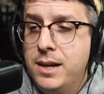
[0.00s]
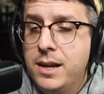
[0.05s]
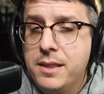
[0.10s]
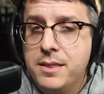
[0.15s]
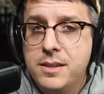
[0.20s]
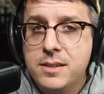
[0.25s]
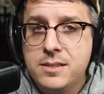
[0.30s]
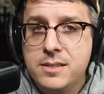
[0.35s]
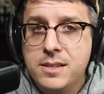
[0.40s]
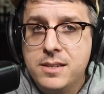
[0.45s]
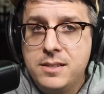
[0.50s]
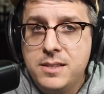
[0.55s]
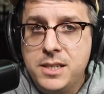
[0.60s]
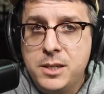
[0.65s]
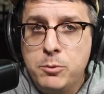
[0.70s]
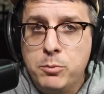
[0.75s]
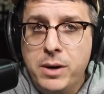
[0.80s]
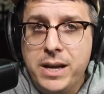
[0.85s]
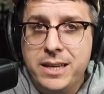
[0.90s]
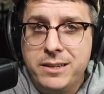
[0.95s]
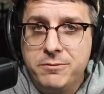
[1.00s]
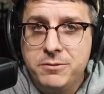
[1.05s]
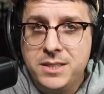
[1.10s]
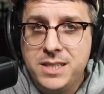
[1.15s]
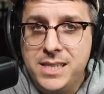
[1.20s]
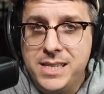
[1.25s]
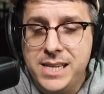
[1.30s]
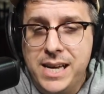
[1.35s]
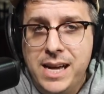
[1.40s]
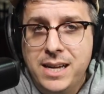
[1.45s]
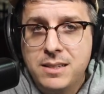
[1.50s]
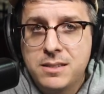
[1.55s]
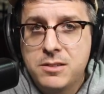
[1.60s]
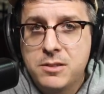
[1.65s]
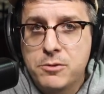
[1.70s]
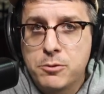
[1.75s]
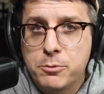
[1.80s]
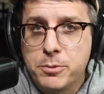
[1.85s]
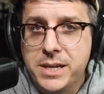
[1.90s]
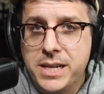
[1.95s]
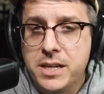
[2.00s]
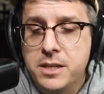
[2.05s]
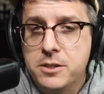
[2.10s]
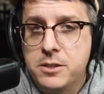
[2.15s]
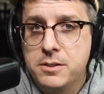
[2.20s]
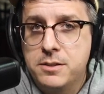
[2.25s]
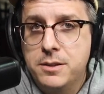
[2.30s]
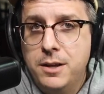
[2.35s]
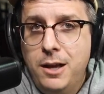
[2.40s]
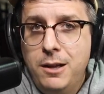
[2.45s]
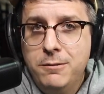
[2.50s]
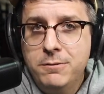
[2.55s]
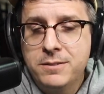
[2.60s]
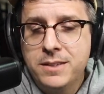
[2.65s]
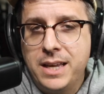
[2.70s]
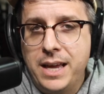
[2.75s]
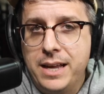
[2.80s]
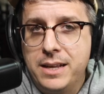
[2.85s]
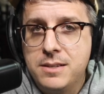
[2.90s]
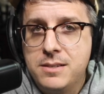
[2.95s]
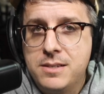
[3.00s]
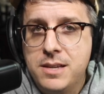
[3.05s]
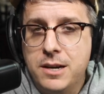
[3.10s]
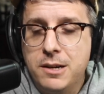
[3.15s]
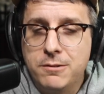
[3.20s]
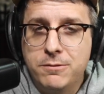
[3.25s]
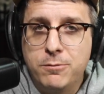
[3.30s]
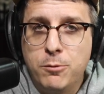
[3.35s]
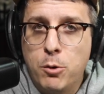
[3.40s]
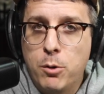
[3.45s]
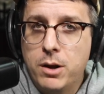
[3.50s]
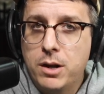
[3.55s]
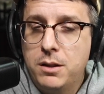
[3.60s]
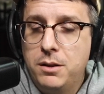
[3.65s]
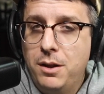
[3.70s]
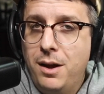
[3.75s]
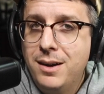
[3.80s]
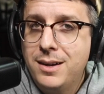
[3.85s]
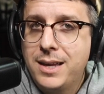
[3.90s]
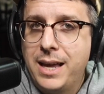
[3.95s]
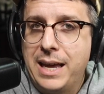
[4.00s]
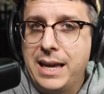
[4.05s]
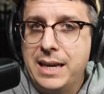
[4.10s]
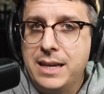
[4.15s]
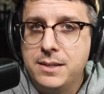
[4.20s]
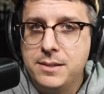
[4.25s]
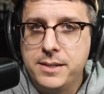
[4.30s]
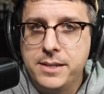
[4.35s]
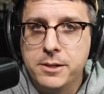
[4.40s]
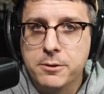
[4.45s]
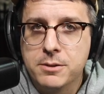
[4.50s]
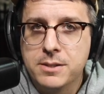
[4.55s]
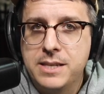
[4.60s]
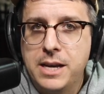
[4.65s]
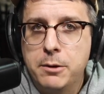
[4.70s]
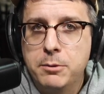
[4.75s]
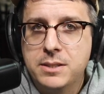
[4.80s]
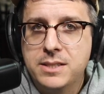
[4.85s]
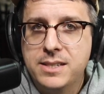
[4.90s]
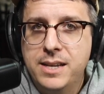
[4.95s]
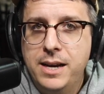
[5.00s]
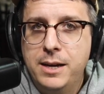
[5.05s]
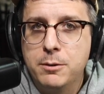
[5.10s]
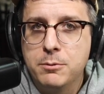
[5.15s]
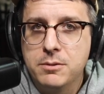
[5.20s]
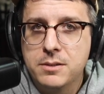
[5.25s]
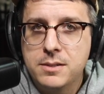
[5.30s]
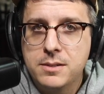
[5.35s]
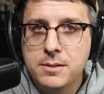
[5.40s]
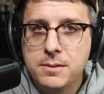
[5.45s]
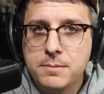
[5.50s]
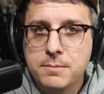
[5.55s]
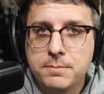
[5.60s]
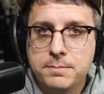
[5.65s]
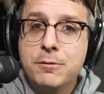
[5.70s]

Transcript: This is the Wave DX, 3 inches off, gain set at 4 o'clock, and here's how it sounds.